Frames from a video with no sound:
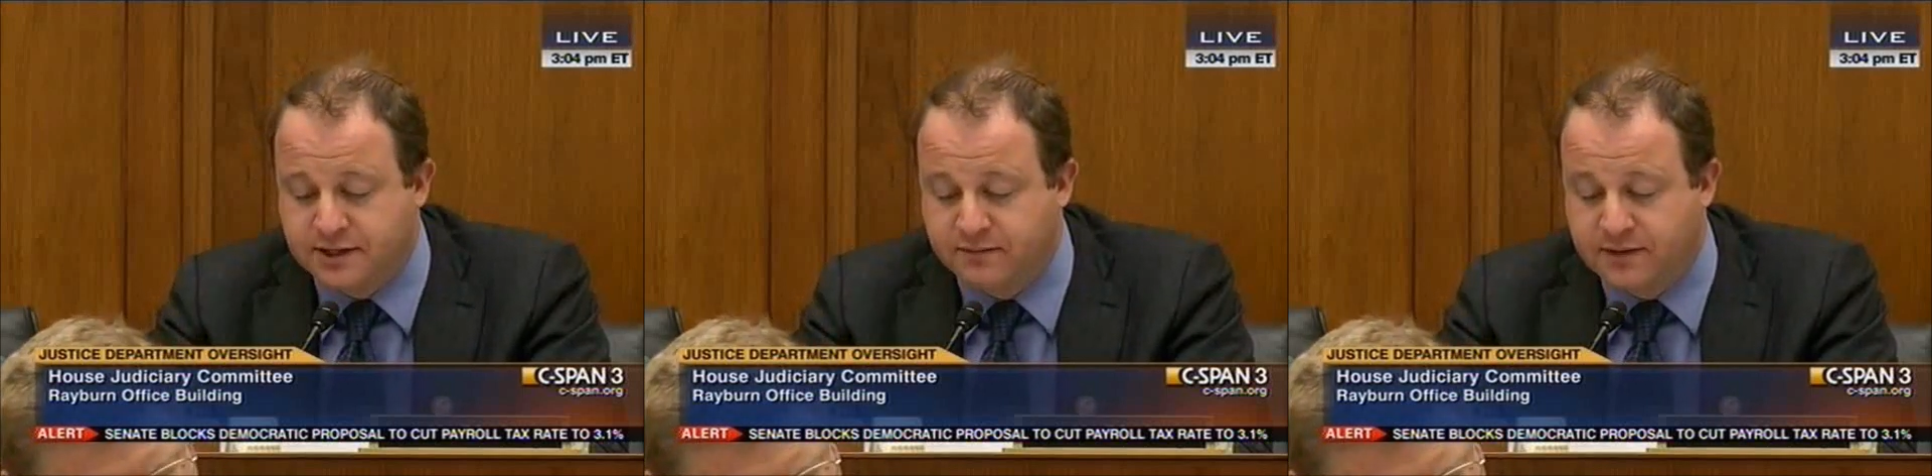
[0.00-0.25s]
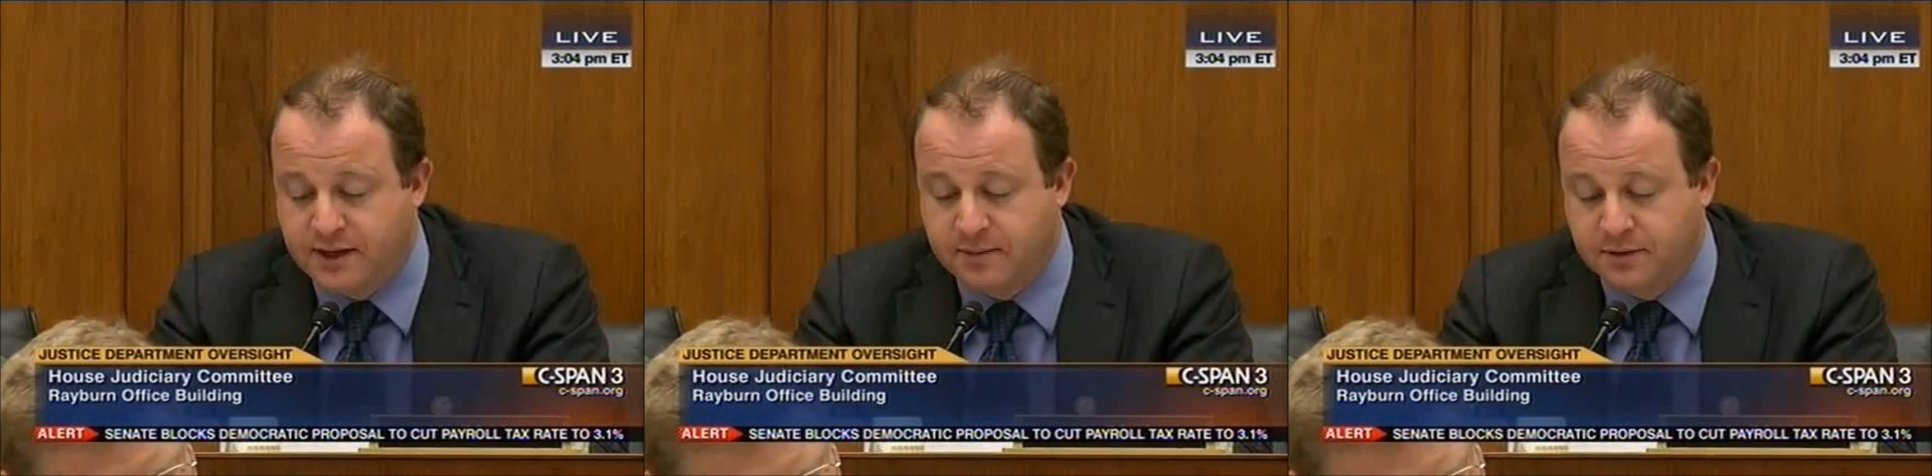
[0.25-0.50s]
that
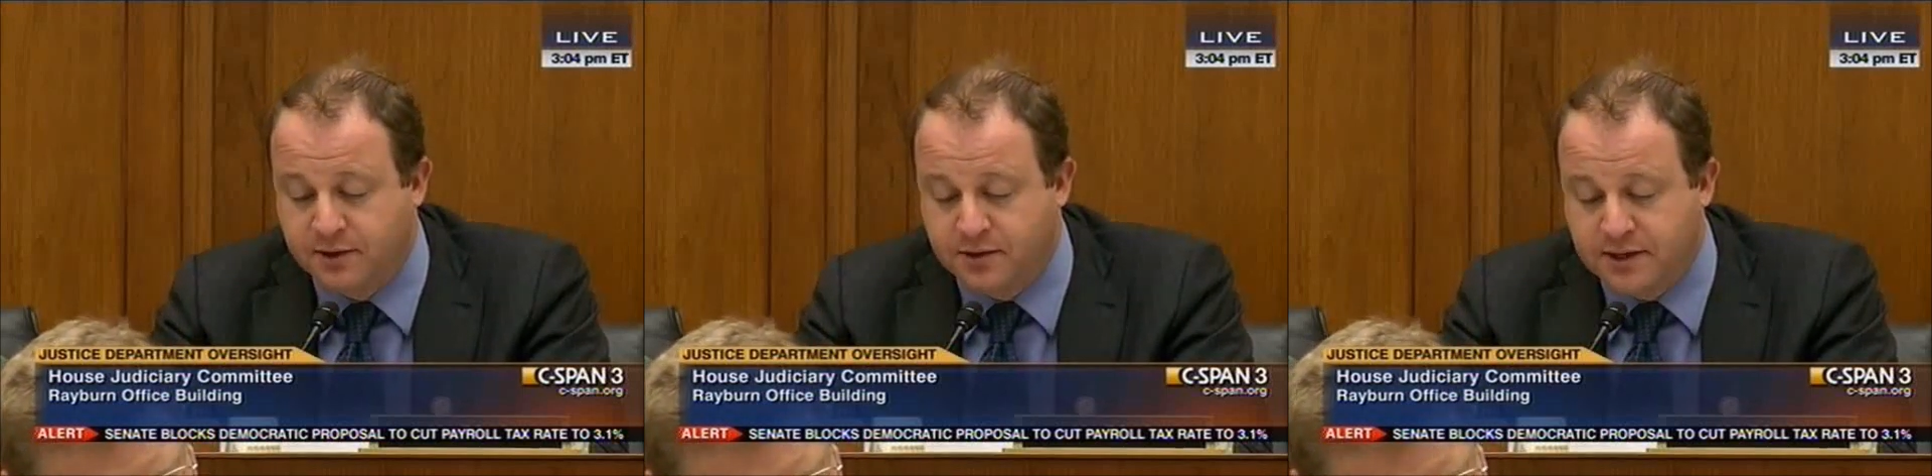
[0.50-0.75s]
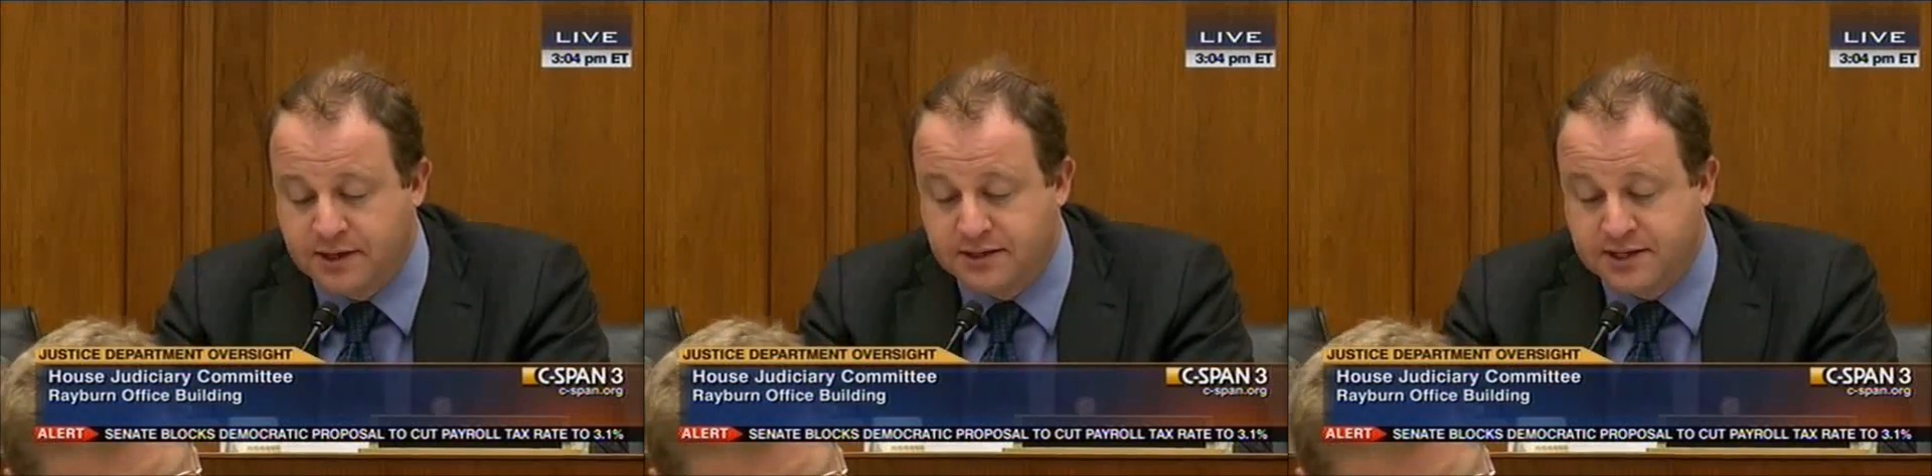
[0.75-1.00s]
have been
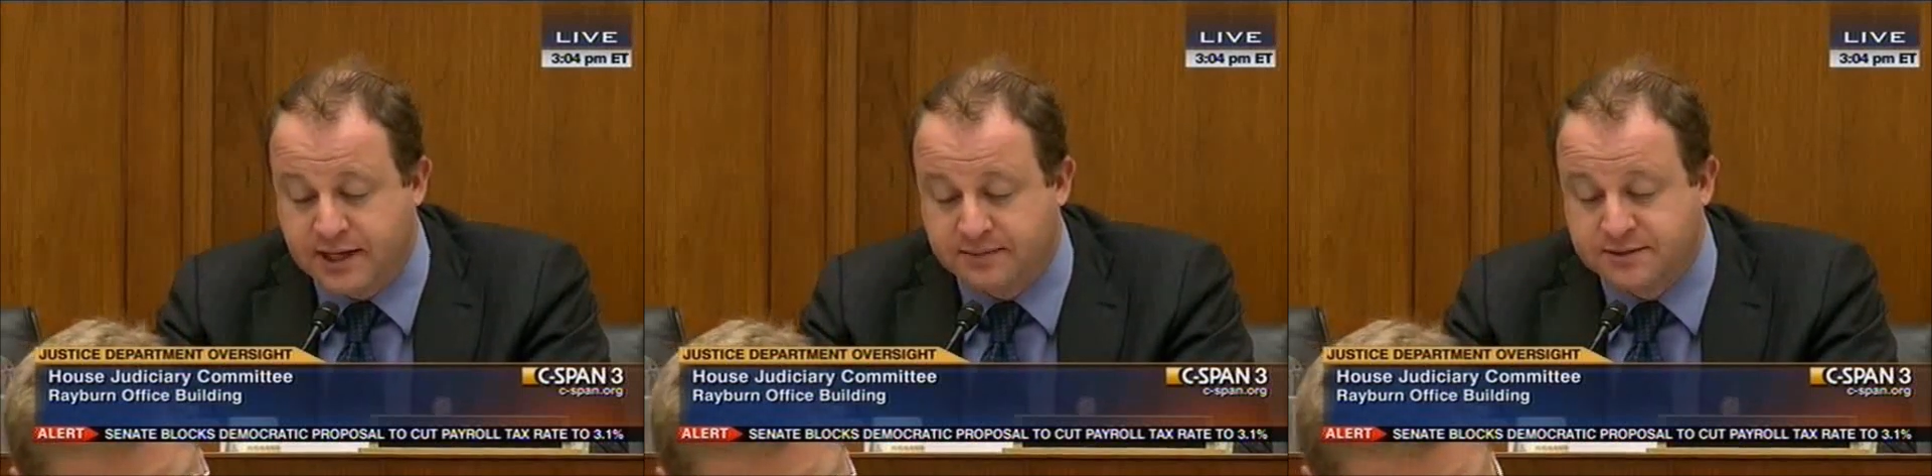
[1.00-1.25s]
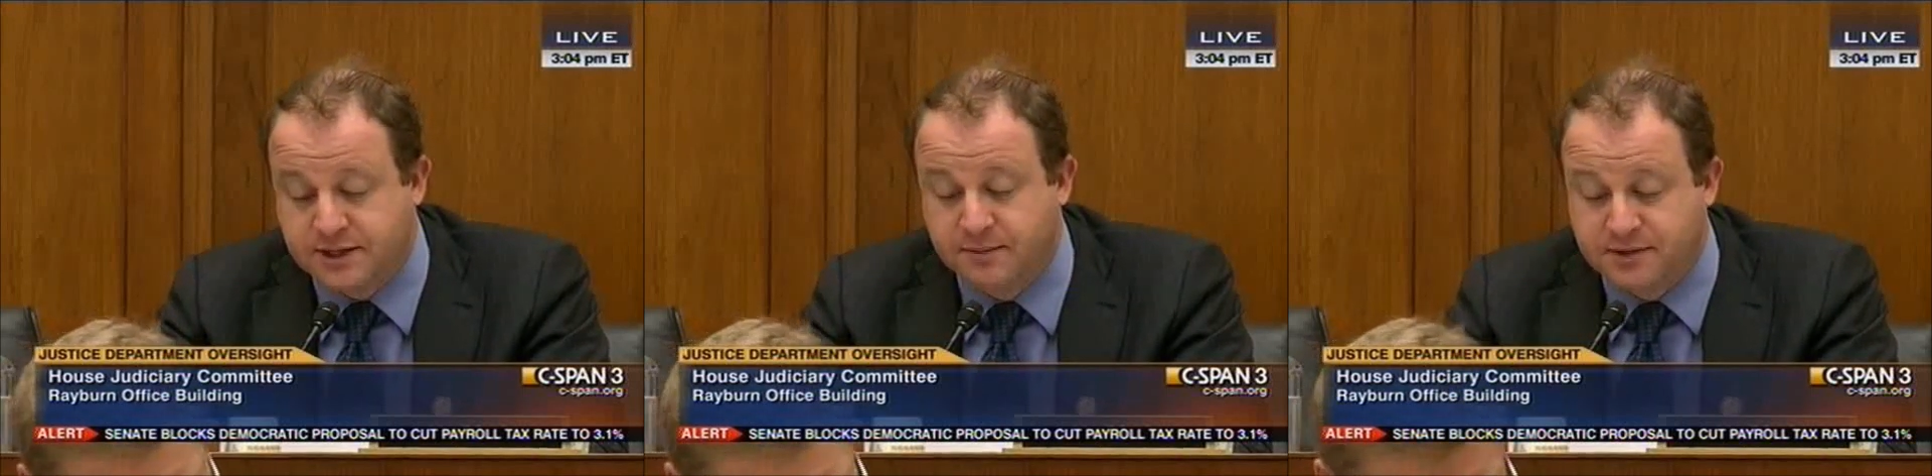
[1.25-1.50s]
uploaded
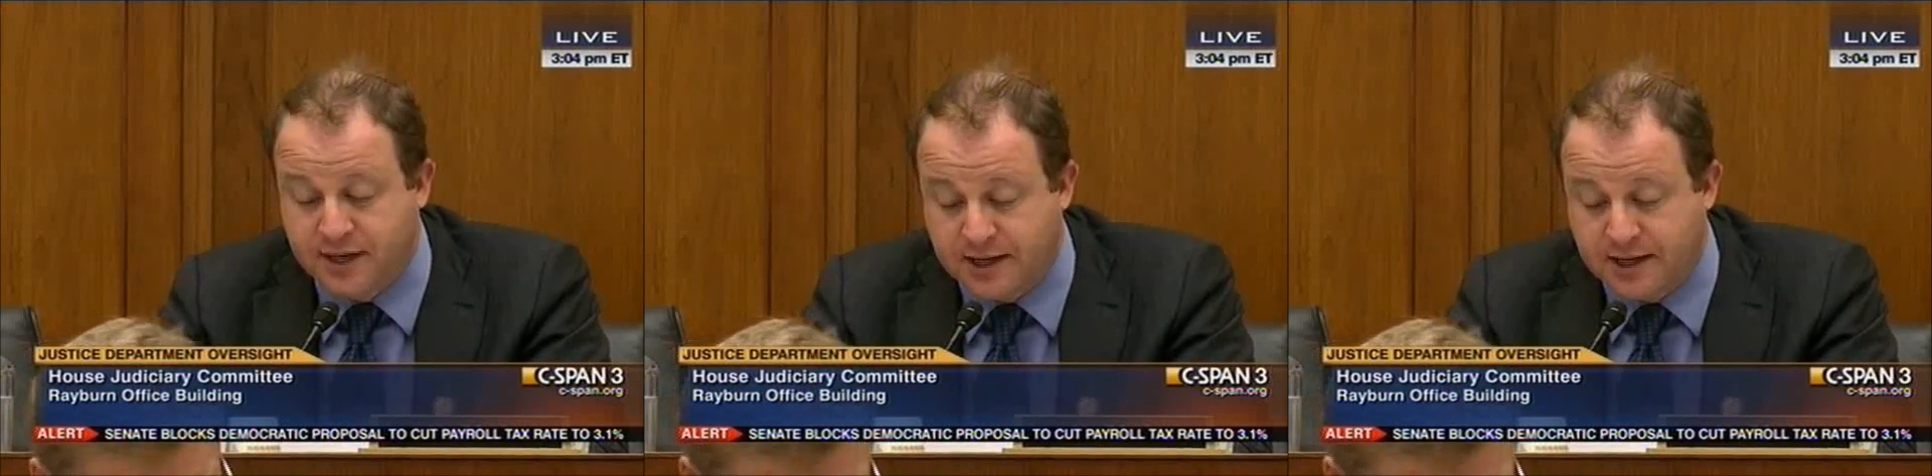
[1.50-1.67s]
contain some